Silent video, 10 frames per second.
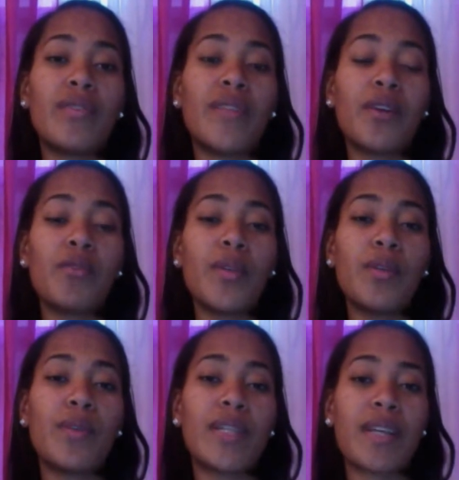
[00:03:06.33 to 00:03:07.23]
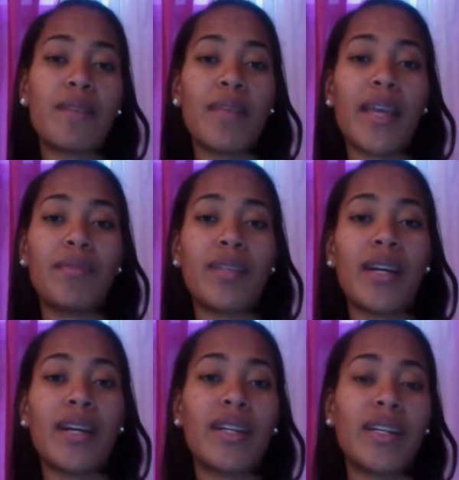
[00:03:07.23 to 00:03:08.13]
of Naomi who has come back with
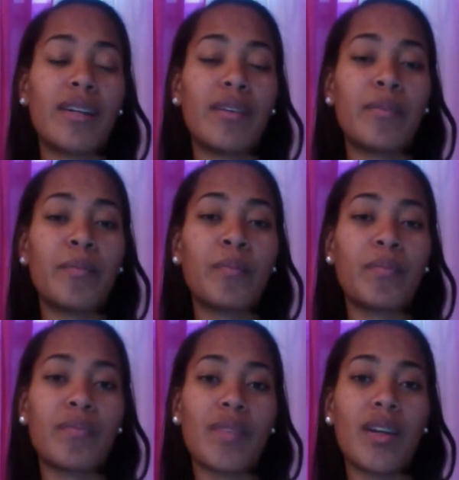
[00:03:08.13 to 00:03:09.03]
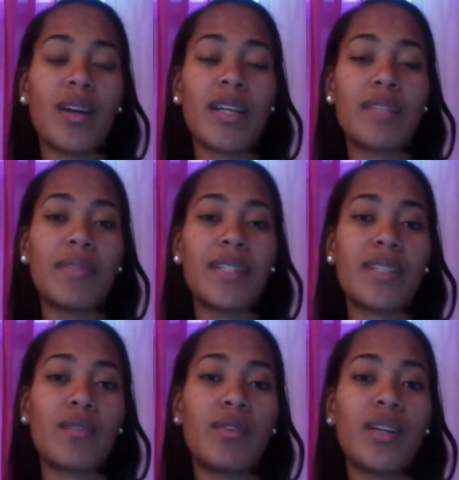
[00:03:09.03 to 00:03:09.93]
her, and her husband
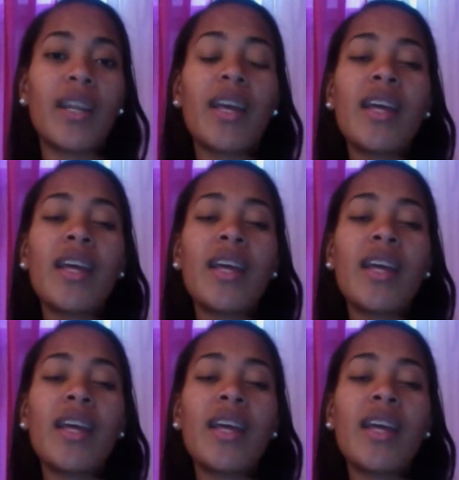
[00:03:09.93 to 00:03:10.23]
is gone.